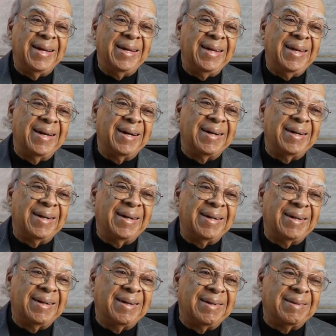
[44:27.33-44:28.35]
yeah.
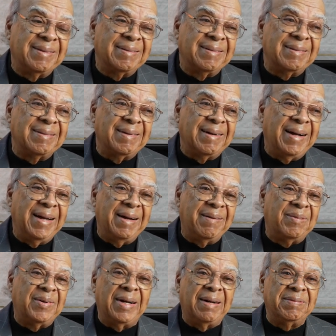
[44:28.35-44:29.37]
Uh, uh, I
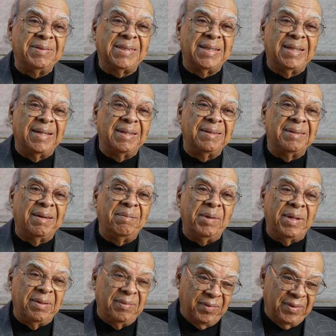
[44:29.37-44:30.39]
have I have a son. I
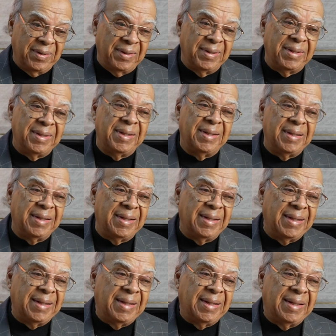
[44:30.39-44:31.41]
met Laverne.
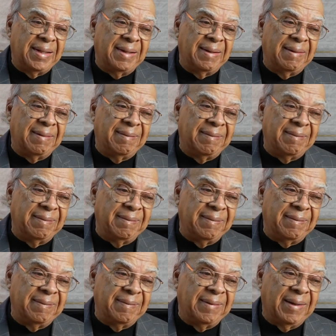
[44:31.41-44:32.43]
Uh,
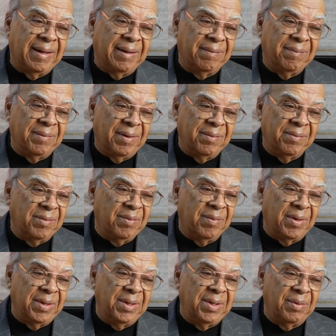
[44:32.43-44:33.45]
I don't, I don't, know
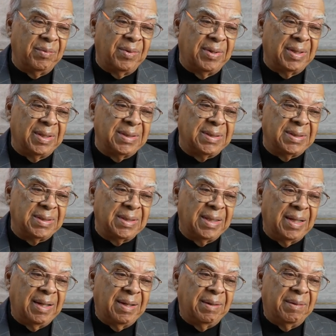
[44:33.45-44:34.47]
what year it was,
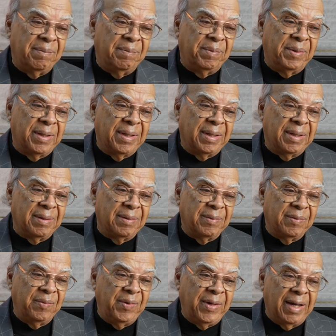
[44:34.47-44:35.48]
but uh,
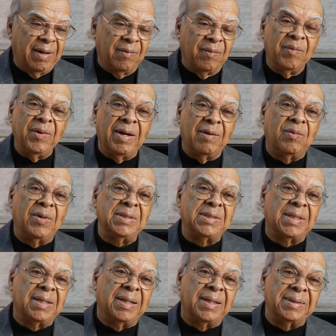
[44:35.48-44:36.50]
we have we have one
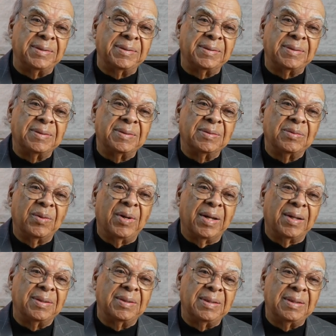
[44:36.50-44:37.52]
son, okay.
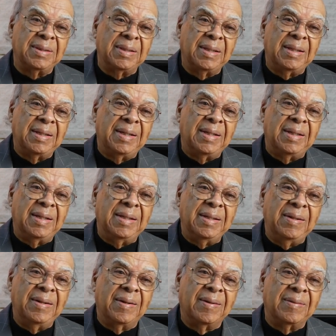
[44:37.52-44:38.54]
Ronald.
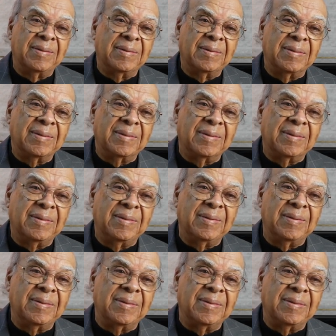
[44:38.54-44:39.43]
You know, who